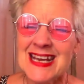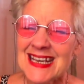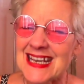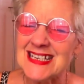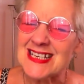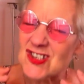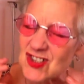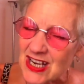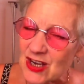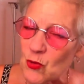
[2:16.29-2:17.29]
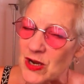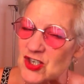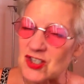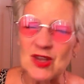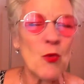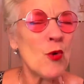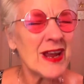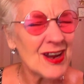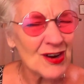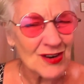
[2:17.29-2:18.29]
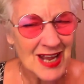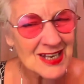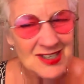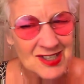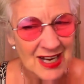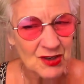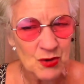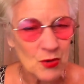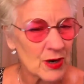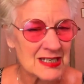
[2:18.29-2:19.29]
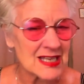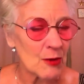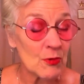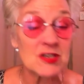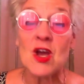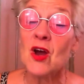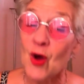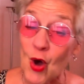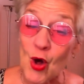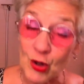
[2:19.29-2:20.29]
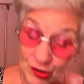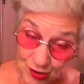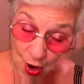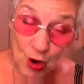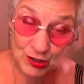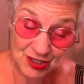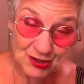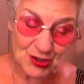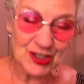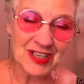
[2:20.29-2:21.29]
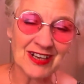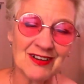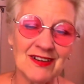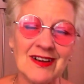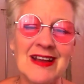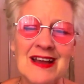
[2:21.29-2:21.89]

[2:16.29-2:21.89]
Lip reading: he distinguished the weird hissing noise that was all Ogden could hear.